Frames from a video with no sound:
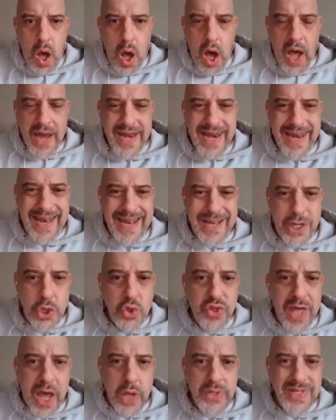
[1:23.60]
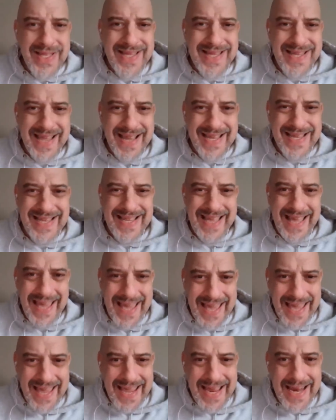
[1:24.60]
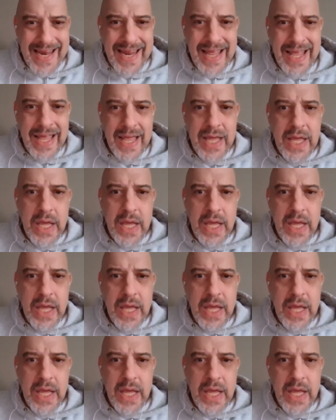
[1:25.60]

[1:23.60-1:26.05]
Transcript: a 2016